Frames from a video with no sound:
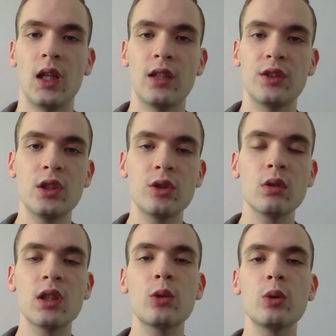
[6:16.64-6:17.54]
And since
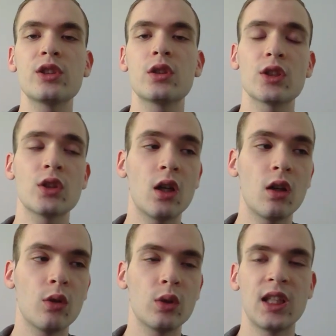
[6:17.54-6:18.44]
Relinquished does
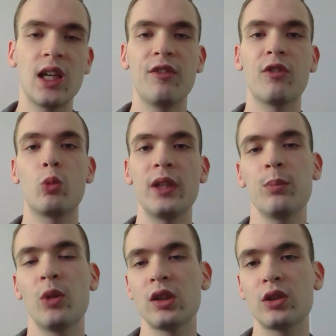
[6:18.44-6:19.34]
not always have a
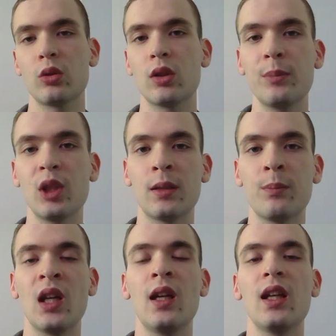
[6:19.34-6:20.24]
weak monster equipped to him,